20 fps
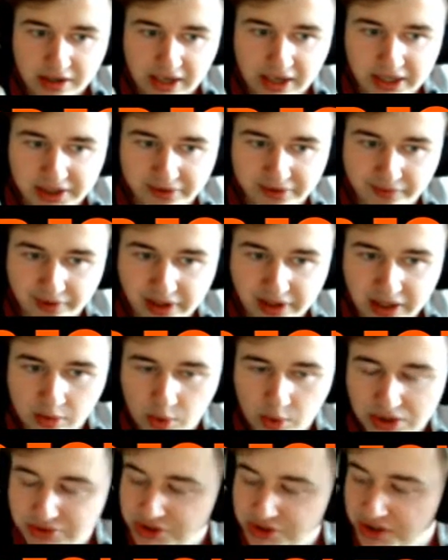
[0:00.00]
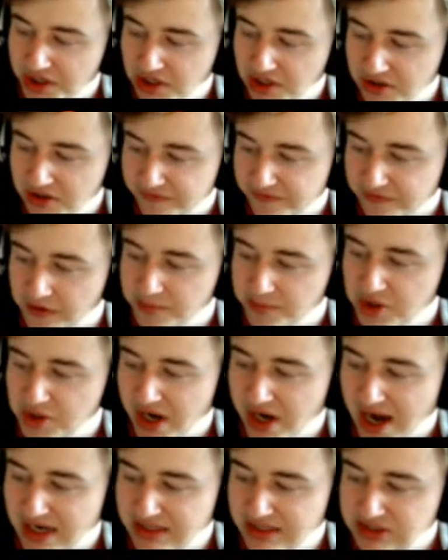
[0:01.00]
I really want to hear from you
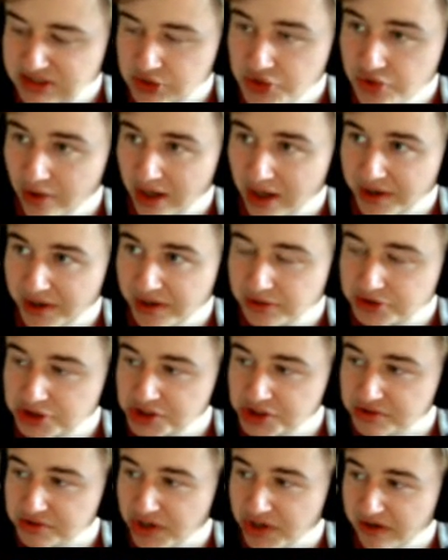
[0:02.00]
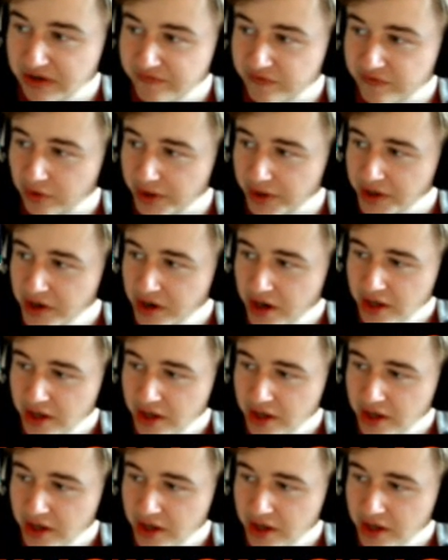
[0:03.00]
guys. Who are you cheering for?